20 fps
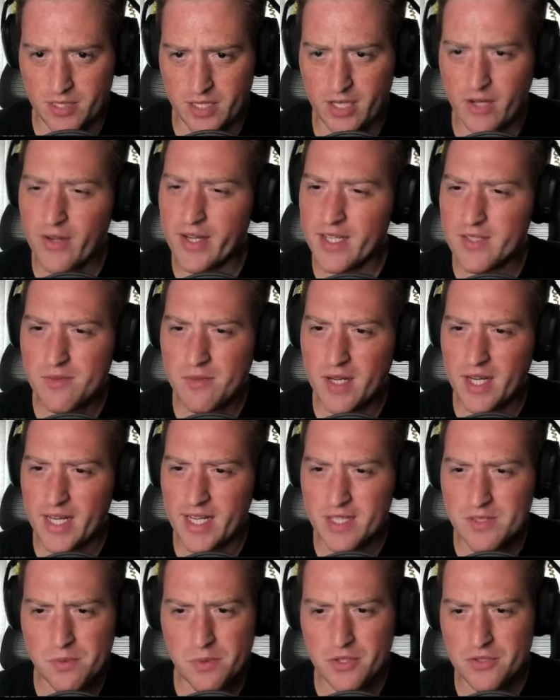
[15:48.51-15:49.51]
I guess I
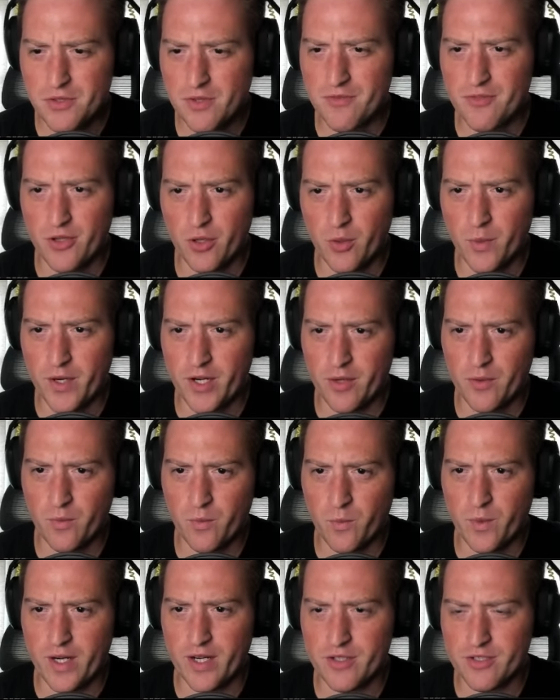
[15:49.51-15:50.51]
guess we also have nowhere
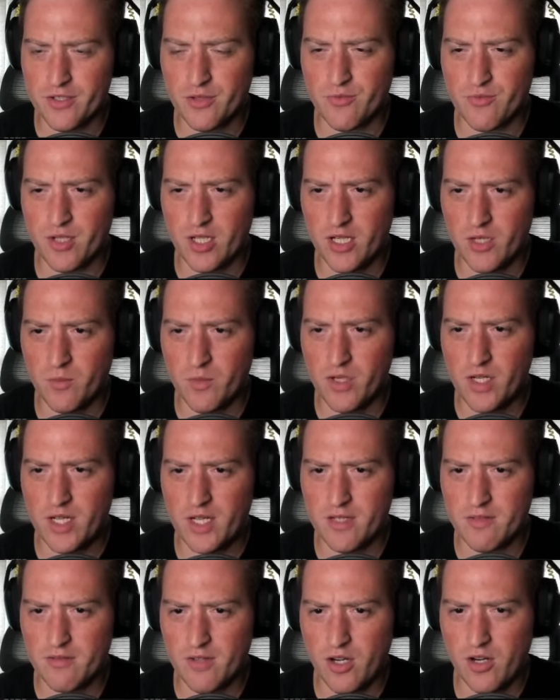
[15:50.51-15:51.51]
where to run. We're not
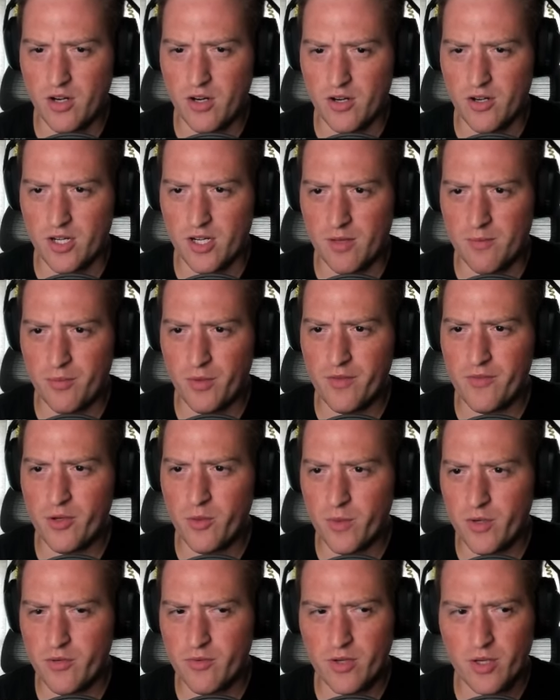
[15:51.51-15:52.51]
hard up. We have nowhere
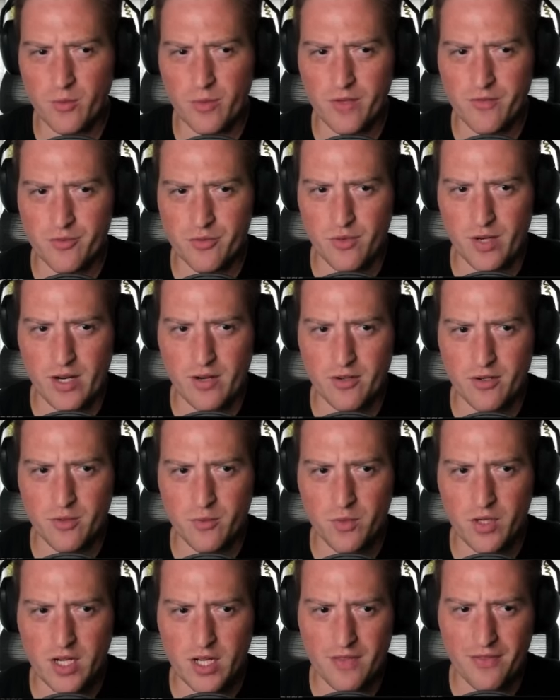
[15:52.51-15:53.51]
to run. We have Drowner. We're
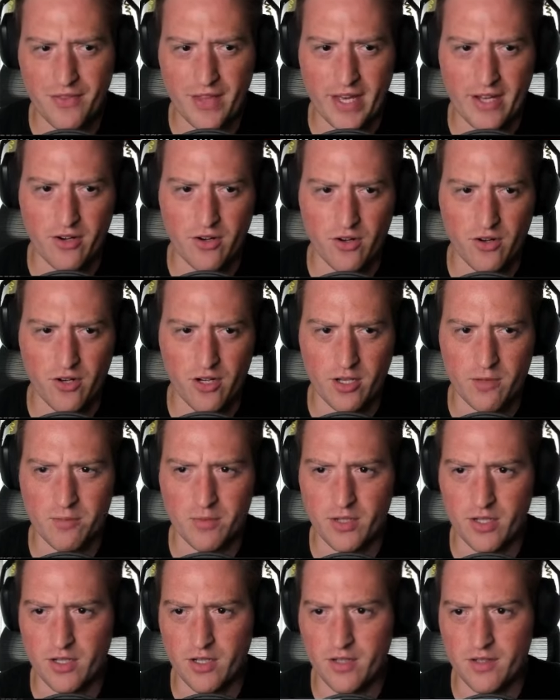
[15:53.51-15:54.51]
not that hard up
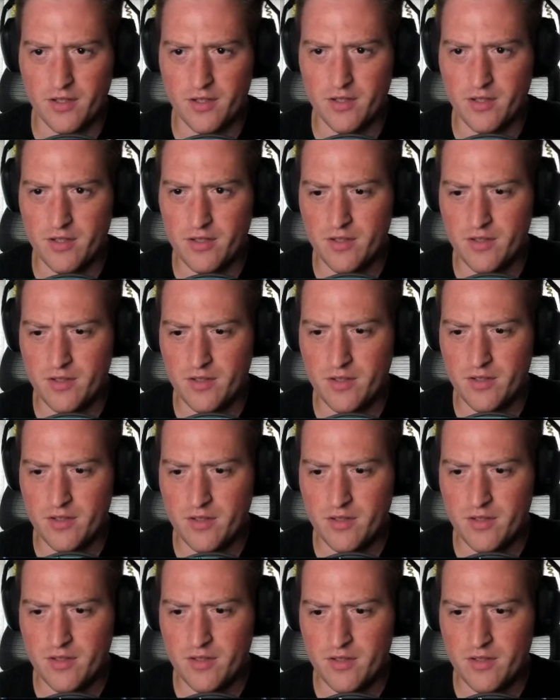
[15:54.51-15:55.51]
on
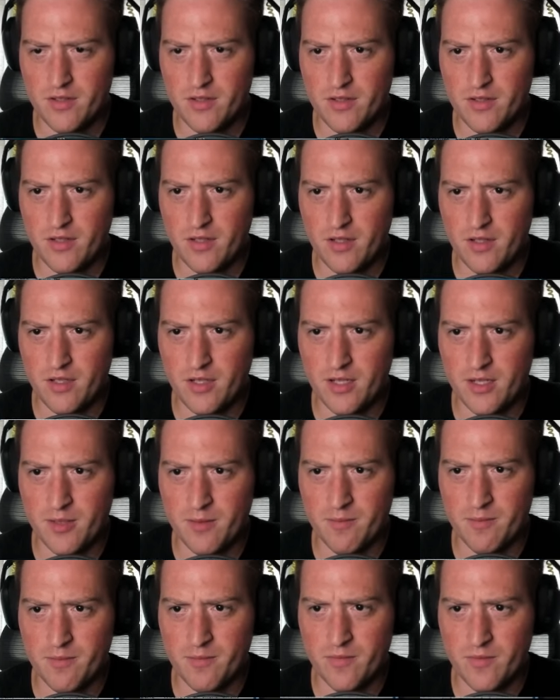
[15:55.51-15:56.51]

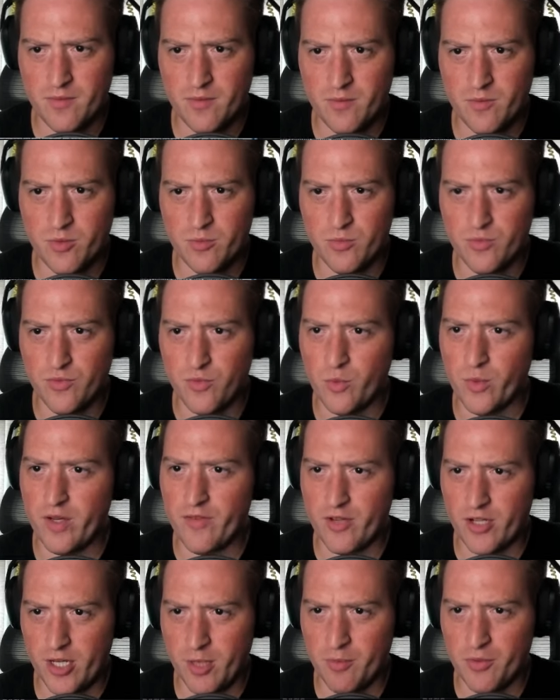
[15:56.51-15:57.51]
um, removal. We have
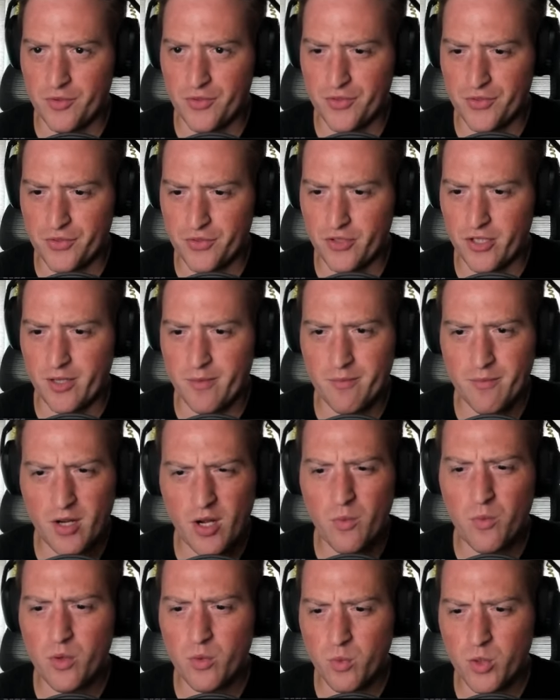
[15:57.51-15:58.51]
Unable to Scream. No,
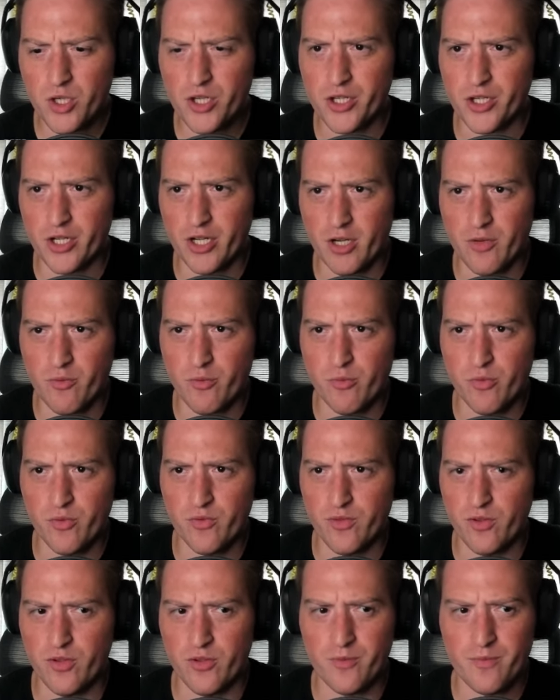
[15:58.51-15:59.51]
we're, we're good on
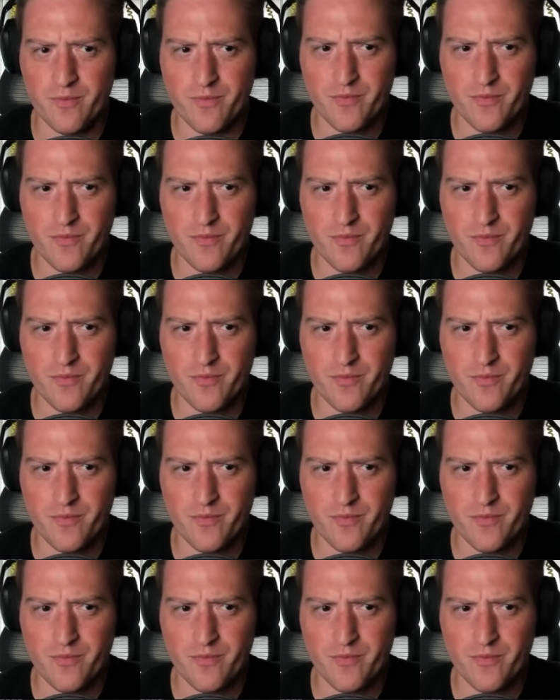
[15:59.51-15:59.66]
removal.